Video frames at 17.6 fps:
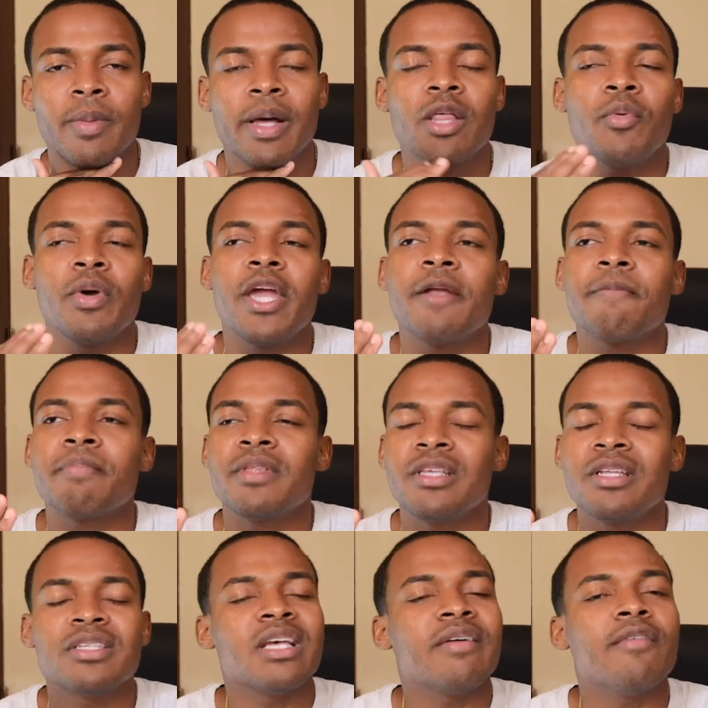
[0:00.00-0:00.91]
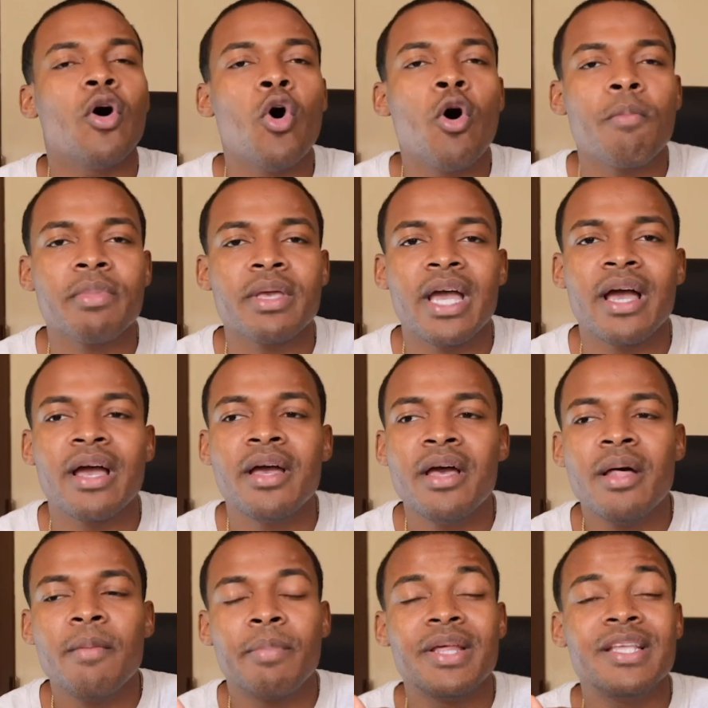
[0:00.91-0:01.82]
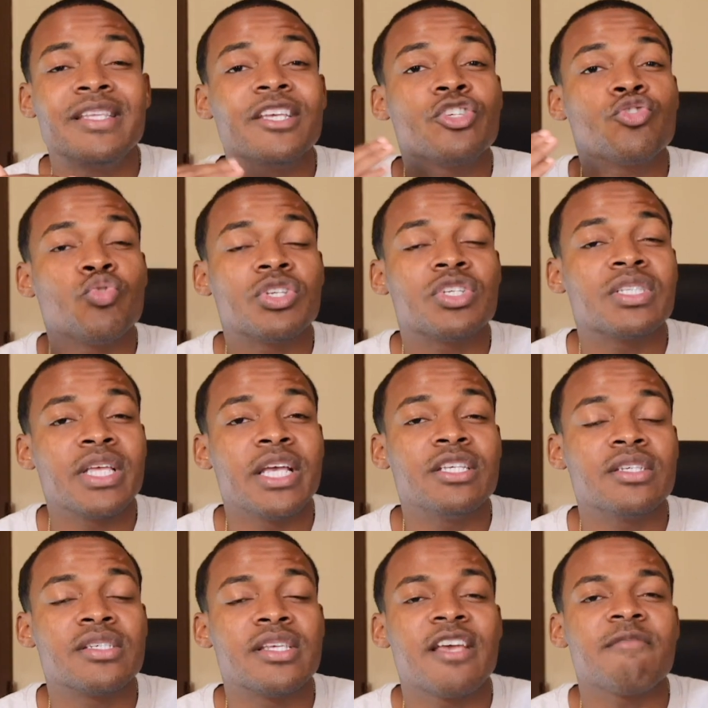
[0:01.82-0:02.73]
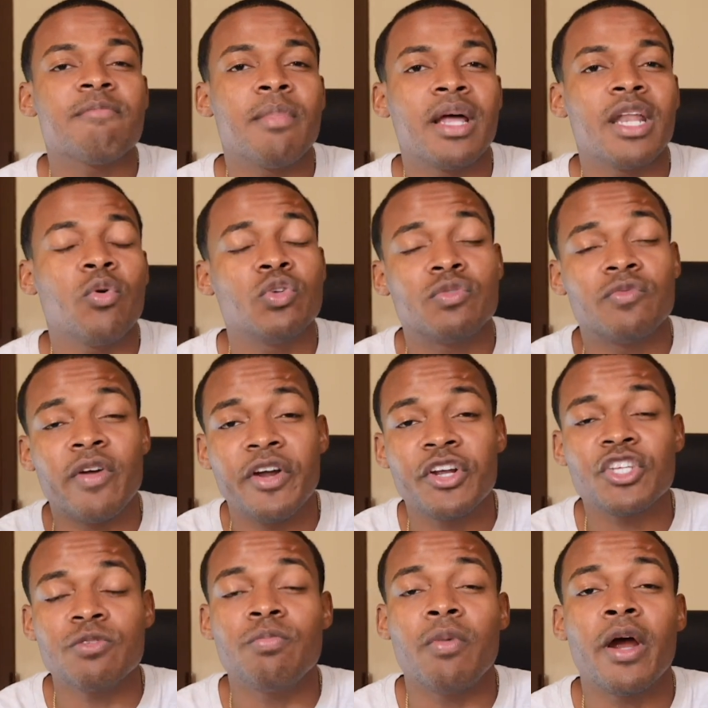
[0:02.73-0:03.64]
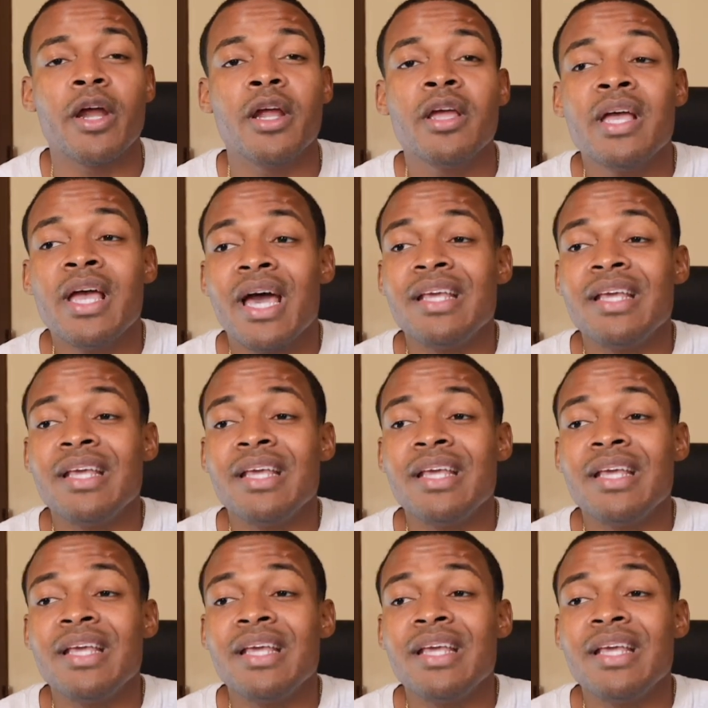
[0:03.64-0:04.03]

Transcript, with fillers: By the way, he doesn't have a home yet, but he did switch states to save money, which is very smart,